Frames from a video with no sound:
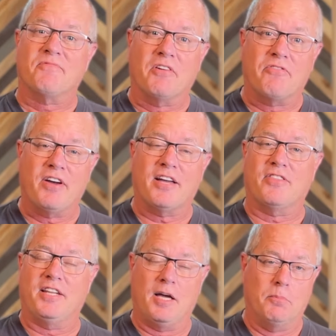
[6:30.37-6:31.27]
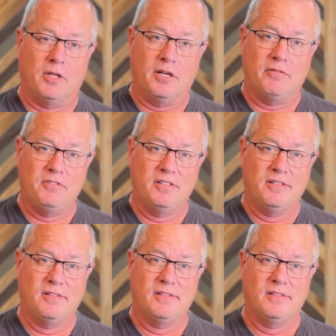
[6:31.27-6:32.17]
The fact that I'm loved,
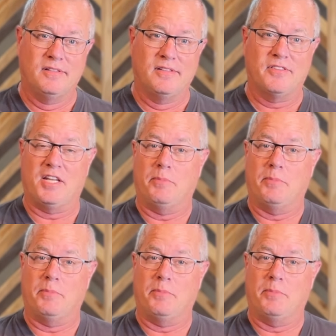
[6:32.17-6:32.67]
that